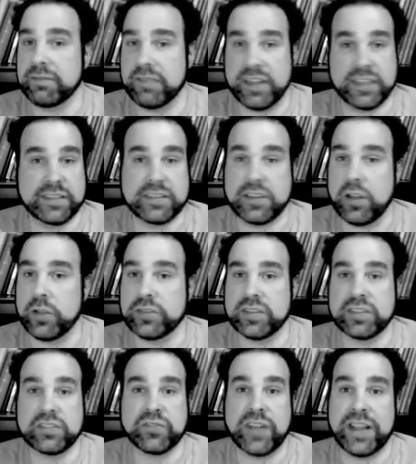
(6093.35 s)
than his
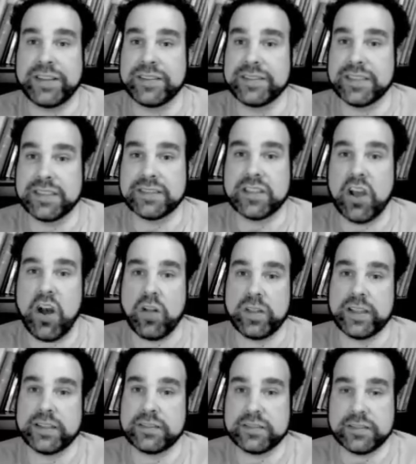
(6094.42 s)
closest friends and his
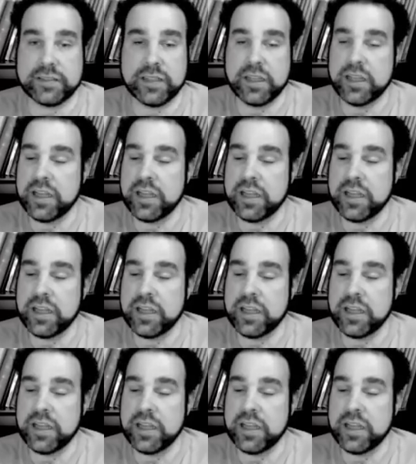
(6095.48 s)
colleagues